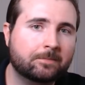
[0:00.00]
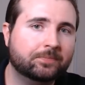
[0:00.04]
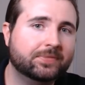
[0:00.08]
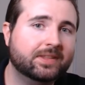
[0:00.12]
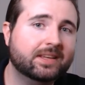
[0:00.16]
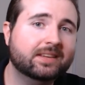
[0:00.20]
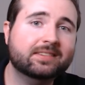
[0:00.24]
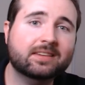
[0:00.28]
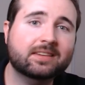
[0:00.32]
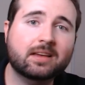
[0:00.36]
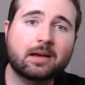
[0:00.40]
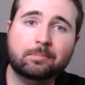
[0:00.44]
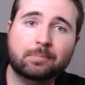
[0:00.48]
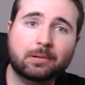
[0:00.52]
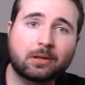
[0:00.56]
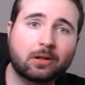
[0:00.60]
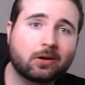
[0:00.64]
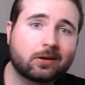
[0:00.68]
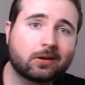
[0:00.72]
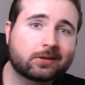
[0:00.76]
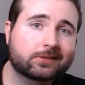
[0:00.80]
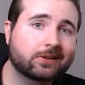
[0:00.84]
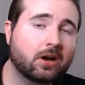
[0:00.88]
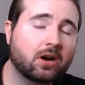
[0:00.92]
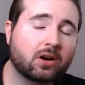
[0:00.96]
This
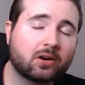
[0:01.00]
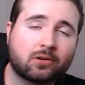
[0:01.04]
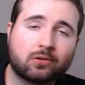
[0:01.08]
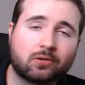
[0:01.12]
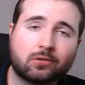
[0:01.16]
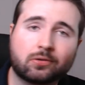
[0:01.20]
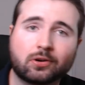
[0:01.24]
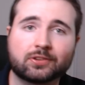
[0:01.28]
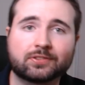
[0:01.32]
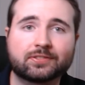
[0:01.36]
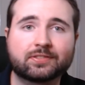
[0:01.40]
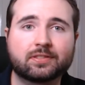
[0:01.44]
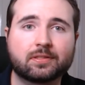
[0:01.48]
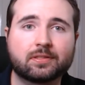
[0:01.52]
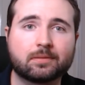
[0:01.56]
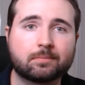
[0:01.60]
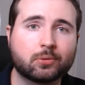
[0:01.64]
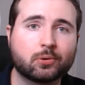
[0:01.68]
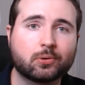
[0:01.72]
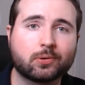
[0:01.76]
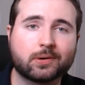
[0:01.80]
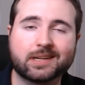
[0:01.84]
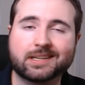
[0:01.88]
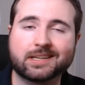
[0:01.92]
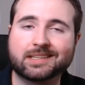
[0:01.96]
applies across the
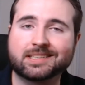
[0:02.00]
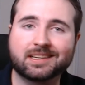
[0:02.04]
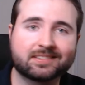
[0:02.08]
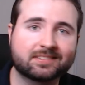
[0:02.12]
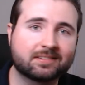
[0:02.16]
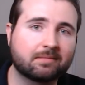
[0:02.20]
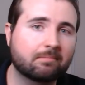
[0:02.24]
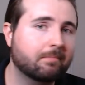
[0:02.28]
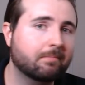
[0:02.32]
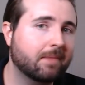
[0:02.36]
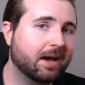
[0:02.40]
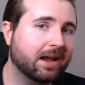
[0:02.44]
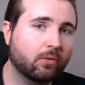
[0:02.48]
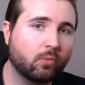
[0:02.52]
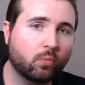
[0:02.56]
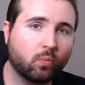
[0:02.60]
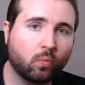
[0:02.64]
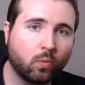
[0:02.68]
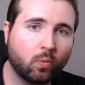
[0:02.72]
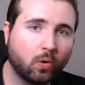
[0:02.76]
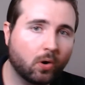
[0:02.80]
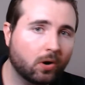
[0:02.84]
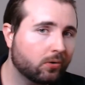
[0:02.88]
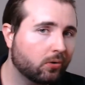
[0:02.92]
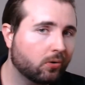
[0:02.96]
board. It doesn't matter
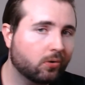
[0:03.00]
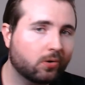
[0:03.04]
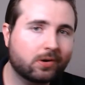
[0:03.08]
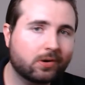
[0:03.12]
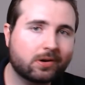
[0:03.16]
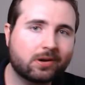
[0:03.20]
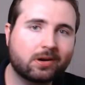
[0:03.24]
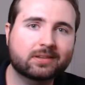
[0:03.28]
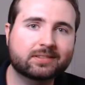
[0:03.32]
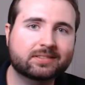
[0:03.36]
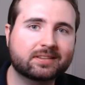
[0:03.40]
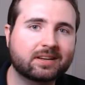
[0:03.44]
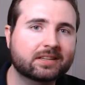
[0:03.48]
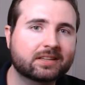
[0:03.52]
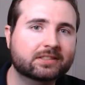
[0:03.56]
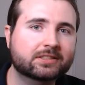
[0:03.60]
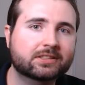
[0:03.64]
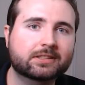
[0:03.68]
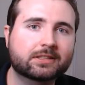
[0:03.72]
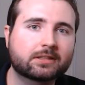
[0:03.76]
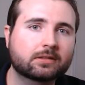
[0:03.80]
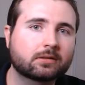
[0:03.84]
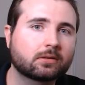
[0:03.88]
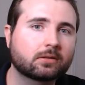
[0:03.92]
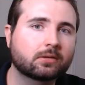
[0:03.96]
what
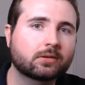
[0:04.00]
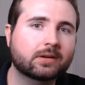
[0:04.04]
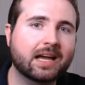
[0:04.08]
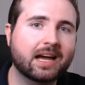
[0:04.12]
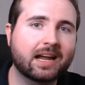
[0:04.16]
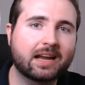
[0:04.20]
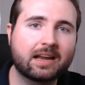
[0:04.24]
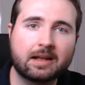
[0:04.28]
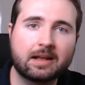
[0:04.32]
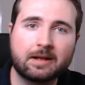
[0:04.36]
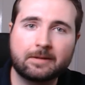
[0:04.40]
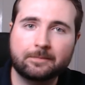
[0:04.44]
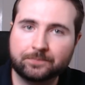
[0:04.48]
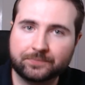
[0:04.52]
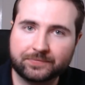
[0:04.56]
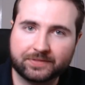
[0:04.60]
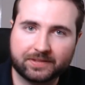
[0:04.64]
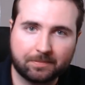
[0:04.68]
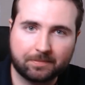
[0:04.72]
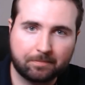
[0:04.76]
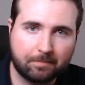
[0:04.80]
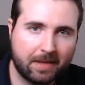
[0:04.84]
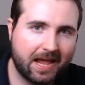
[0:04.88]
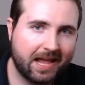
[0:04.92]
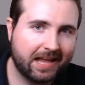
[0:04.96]
organization you look at,
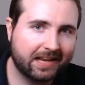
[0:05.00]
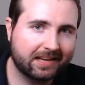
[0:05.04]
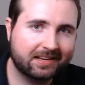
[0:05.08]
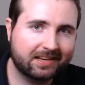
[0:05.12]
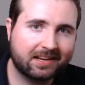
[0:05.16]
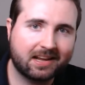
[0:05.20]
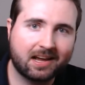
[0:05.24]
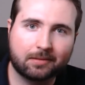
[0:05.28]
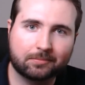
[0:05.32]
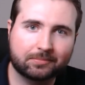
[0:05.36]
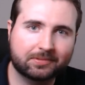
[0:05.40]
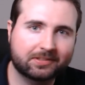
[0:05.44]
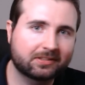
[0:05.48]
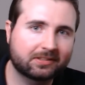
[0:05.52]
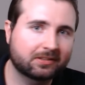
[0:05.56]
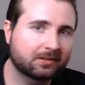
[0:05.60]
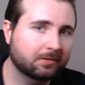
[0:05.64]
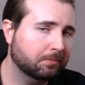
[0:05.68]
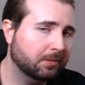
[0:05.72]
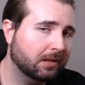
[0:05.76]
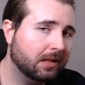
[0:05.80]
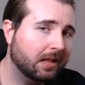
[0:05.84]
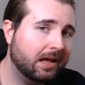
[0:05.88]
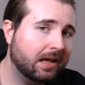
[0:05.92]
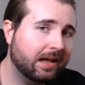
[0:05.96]
demand comes into
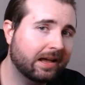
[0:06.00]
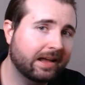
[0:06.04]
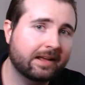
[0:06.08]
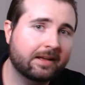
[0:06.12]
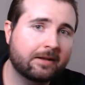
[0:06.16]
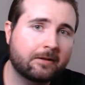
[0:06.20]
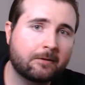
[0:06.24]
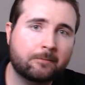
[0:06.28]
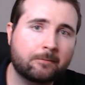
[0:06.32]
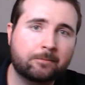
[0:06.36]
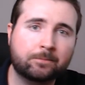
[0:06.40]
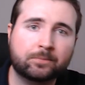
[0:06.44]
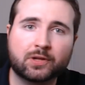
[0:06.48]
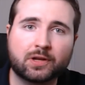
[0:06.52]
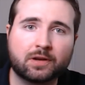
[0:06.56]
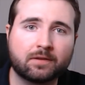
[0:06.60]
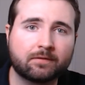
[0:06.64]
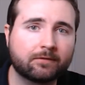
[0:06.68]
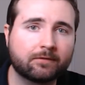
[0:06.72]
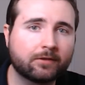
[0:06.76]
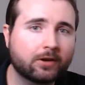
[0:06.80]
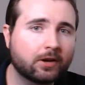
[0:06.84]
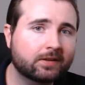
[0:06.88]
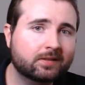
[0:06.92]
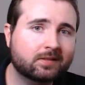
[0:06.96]
play.
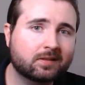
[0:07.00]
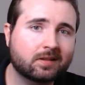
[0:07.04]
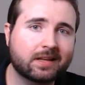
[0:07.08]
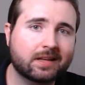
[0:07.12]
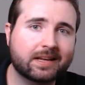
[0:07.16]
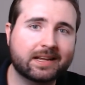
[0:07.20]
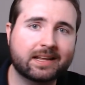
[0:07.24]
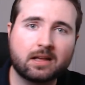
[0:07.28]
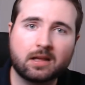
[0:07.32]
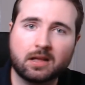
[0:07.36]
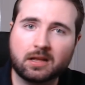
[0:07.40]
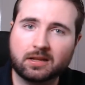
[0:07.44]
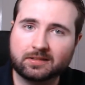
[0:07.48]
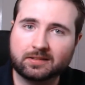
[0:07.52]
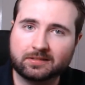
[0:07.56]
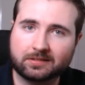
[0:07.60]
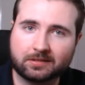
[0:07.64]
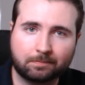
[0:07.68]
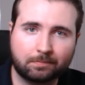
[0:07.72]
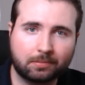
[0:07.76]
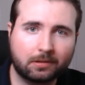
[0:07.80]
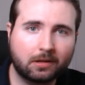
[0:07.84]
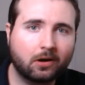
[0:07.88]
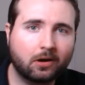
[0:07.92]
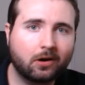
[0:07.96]
Conversely,
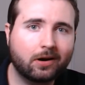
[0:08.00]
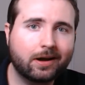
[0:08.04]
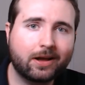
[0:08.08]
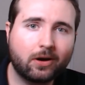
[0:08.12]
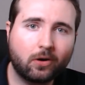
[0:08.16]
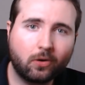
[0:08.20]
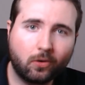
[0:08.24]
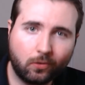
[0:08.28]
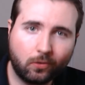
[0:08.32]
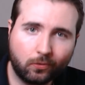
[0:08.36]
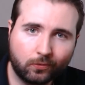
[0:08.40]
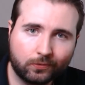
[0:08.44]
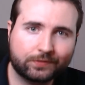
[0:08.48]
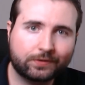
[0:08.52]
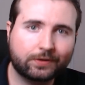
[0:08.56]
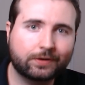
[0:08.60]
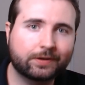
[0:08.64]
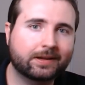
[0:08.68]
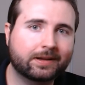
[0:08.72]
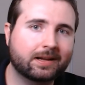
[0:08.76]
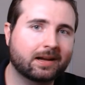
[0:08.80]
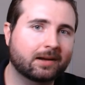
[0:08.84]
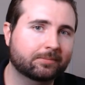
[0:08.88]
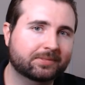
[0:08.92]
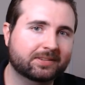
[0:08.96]
supply also
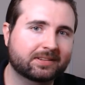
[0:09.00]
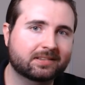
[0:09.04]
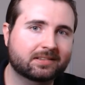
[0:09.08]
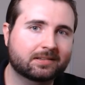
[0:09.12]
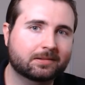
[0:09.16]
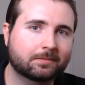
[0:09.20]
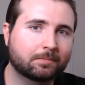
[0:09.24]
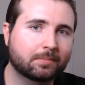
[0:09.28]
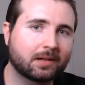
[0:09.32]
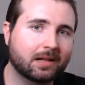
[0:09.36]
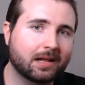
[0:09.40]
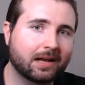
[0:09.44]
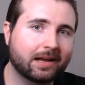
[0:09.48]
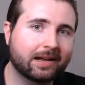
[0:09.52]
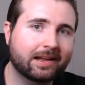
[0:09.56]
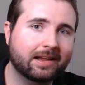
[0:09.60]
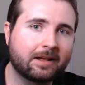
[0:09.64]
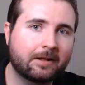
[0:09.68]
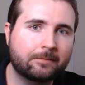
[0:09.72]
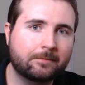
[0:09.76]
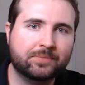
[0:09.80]
comes into play.